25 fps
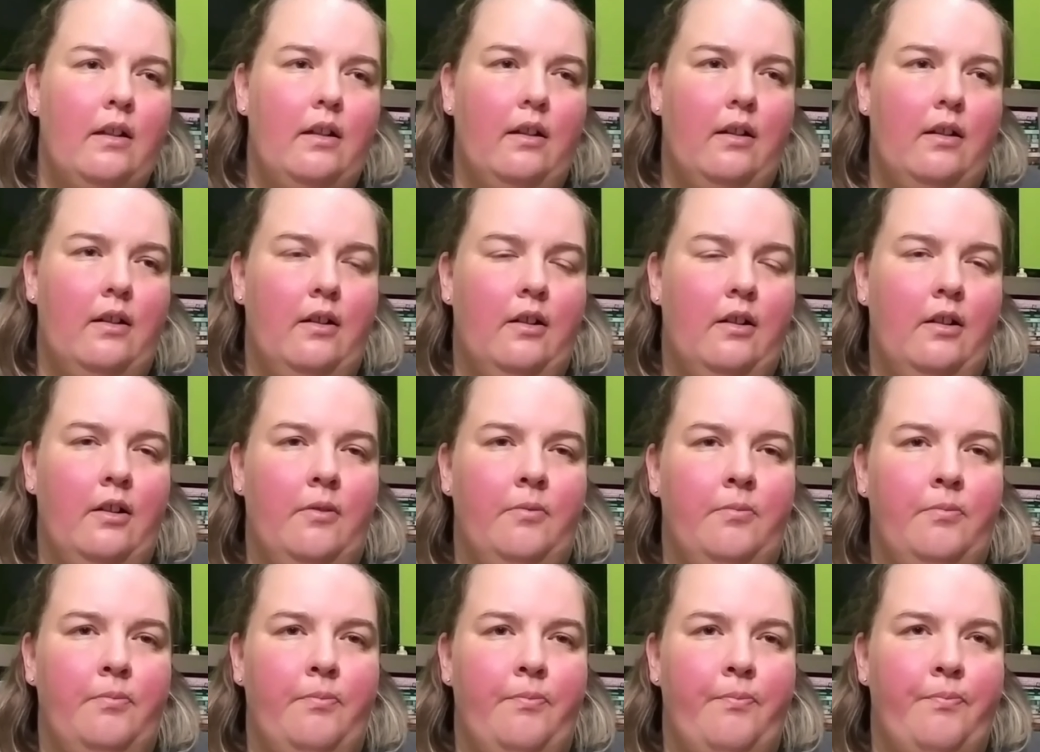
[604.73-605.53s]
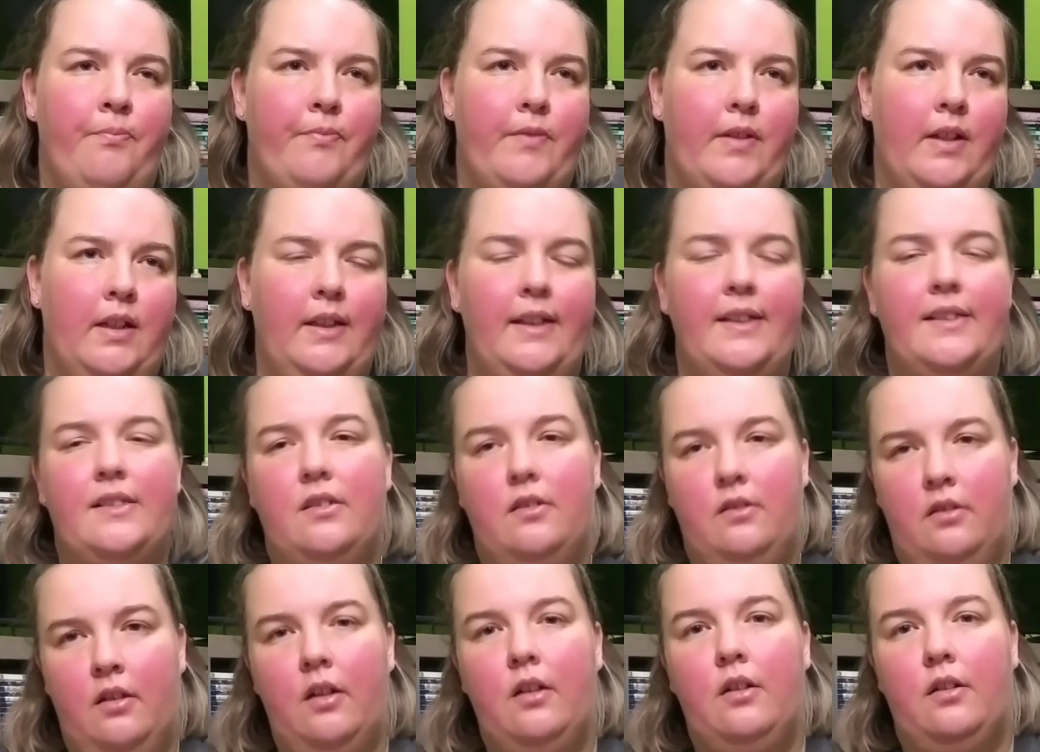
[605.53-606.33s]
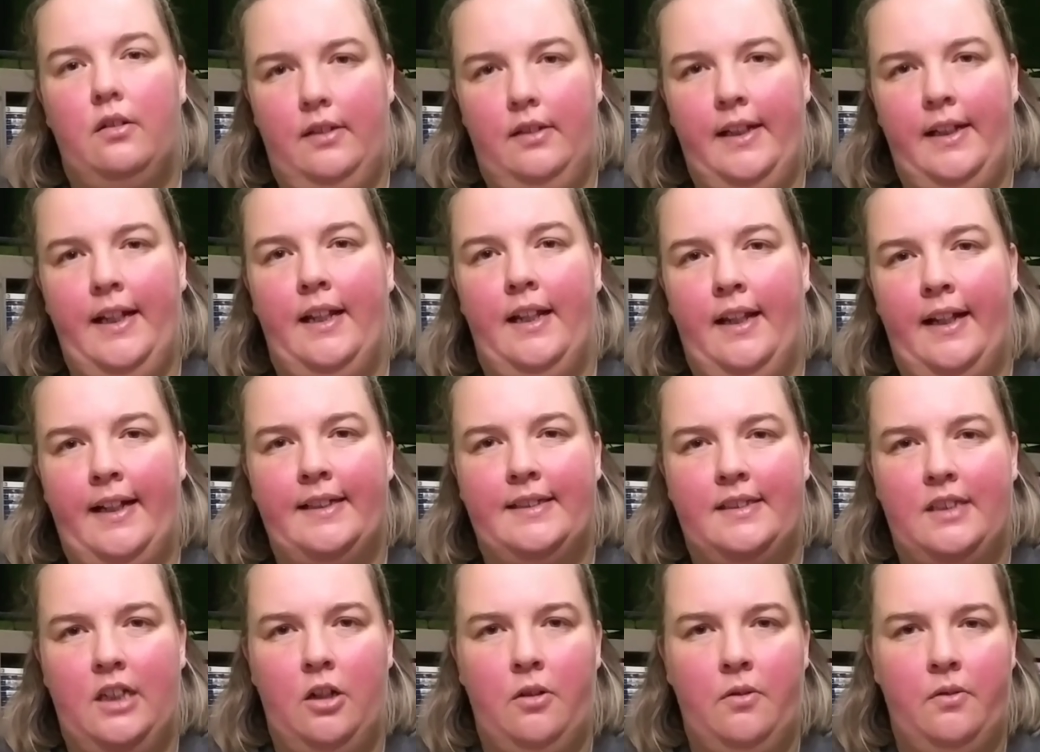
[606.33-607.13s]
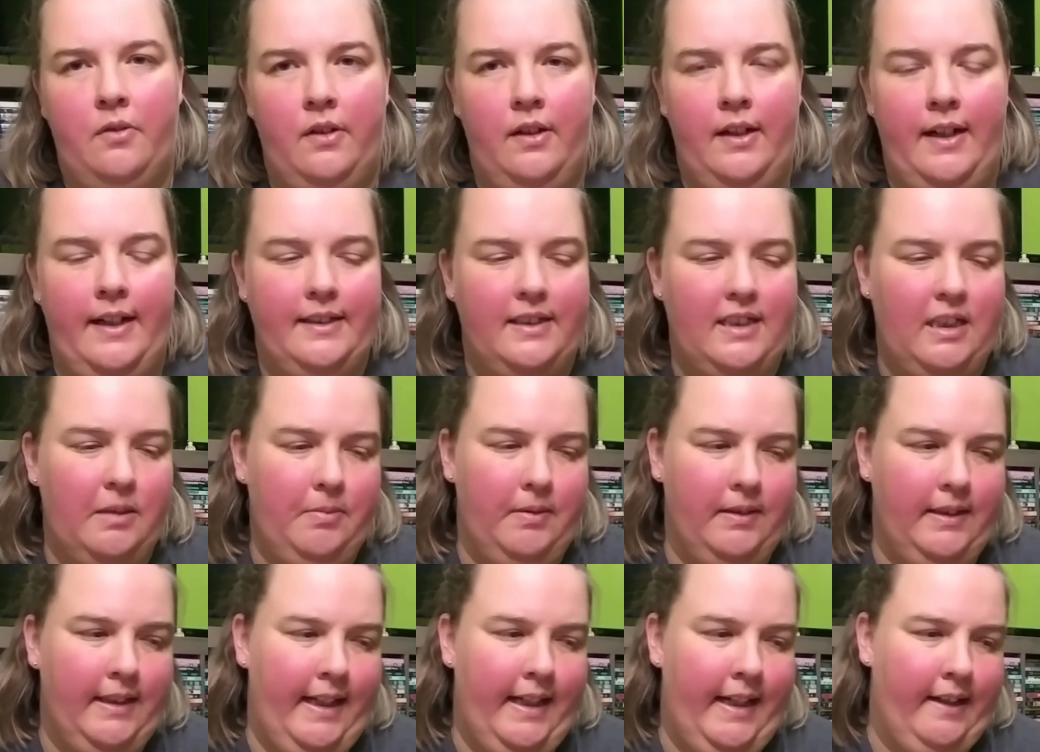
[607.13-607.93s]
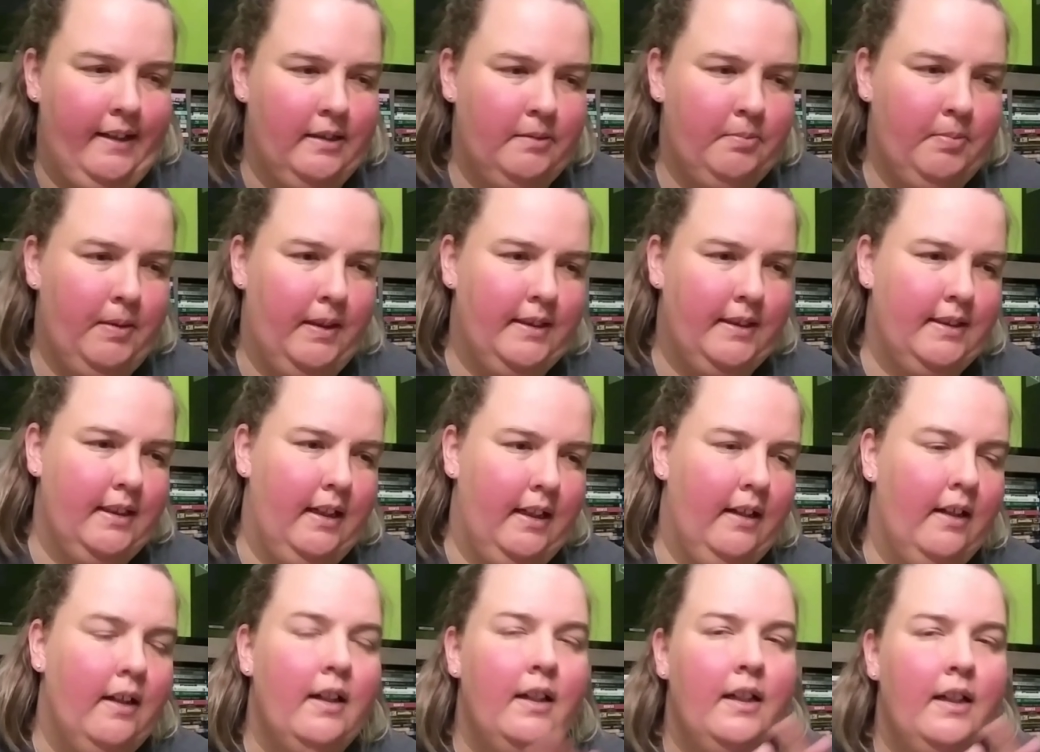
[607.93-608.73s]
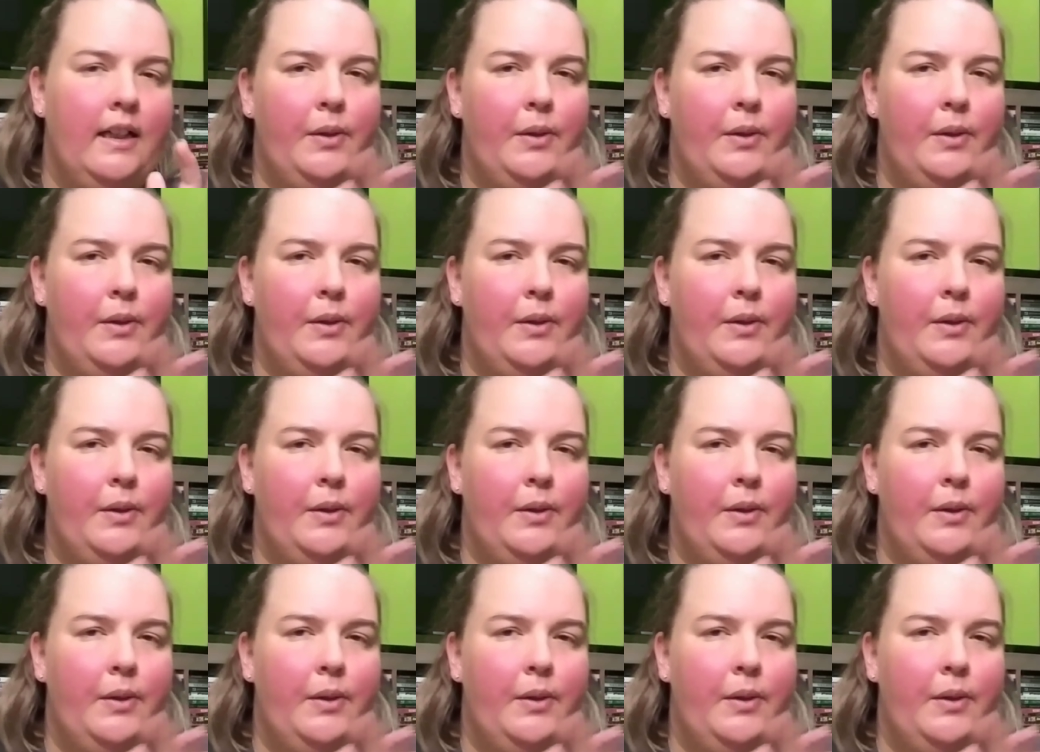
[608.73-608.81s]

um at least not yeah like i said over the next couple of days but uh